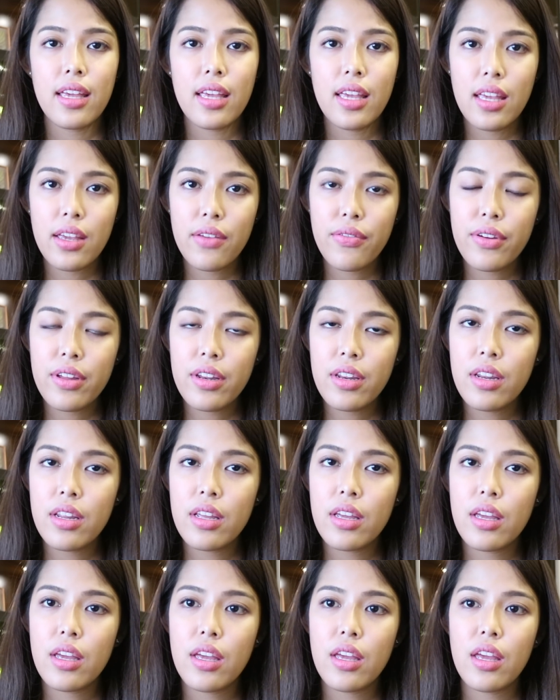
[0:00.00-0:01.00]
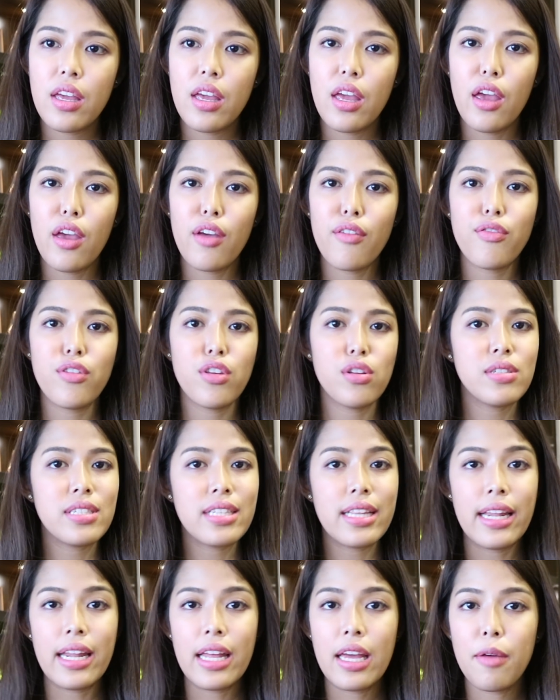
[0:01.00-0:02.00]
even if you
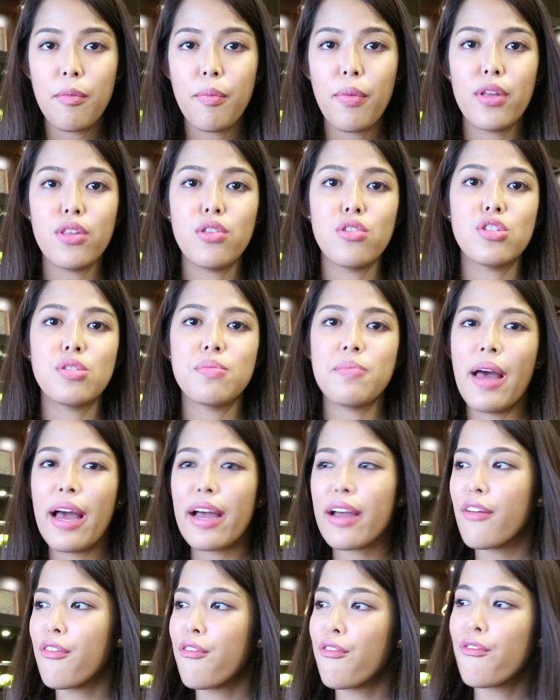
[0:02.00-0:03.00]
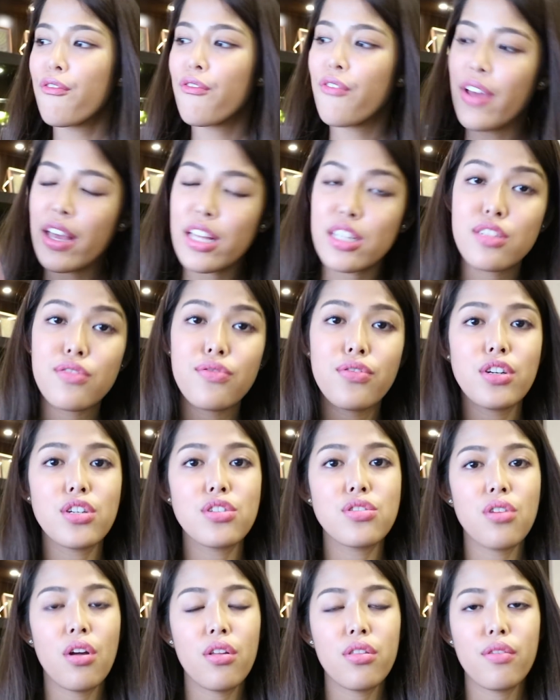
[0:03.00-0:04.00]
slip and you smack face
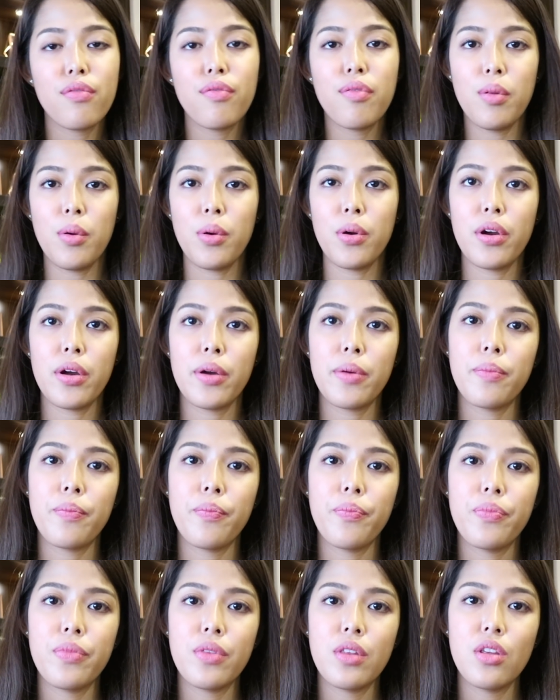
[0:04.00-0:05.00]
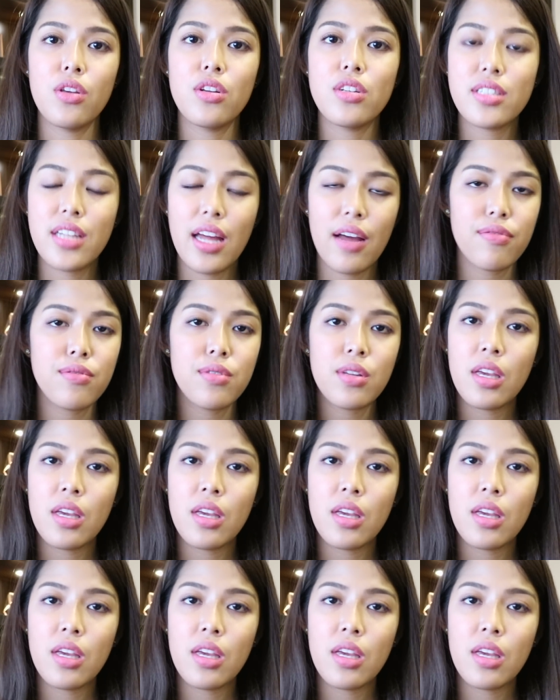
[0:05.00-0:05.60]
first on the floor, you just have to